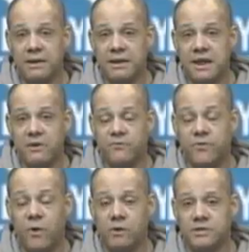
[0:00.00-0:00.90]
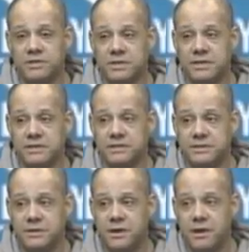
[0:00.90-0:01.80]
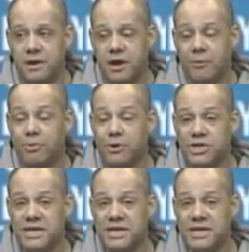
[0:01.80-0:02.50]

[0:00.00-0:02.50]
Nick Foles is approaching